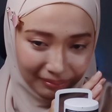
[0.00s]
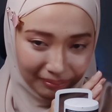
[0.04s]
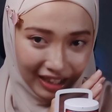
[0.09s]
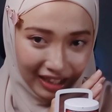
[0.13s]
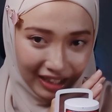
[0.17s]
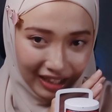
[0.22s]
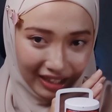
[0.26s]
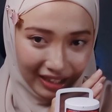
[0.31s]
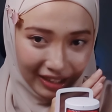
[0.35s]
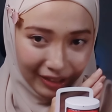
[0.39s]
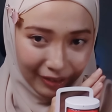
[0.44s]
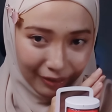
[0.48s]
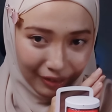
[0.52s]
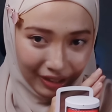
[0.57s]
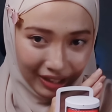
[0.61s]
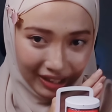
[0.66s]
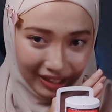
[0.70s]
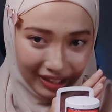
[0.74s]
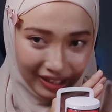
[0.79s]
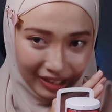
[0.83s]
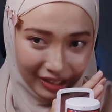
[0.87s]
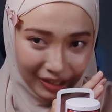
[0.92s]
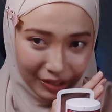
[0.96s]
I
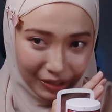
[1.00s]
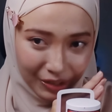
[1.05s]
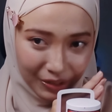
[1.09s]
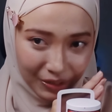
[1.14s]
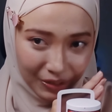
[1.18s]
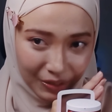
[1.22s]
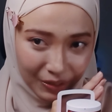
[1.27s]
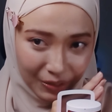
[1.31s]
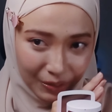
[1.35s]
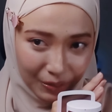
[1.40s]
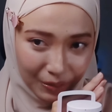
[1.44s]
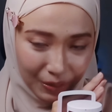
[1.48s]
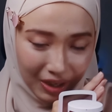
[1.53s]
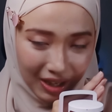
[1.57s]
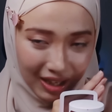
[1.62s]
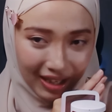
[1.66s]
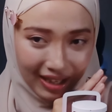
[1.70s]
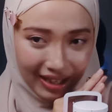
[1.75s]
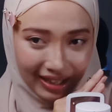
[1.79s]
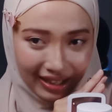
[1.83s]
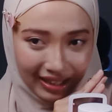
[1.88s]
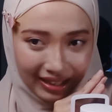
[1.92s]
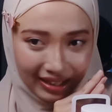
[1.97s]
already knew
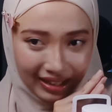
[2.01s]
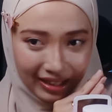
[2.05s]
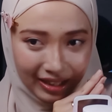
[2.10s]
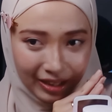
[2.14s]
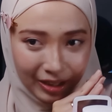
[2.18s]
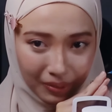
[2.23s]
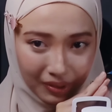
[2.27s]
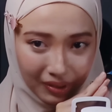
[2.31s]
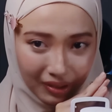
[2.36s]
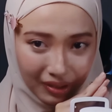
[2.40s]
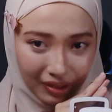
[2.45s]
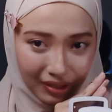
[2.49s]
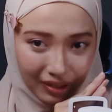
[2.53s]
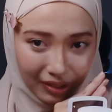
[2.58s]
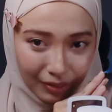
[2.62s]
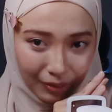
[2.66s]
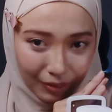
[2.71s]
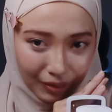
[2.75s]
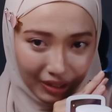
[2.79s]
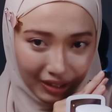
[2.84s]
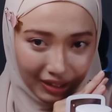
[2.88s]
why people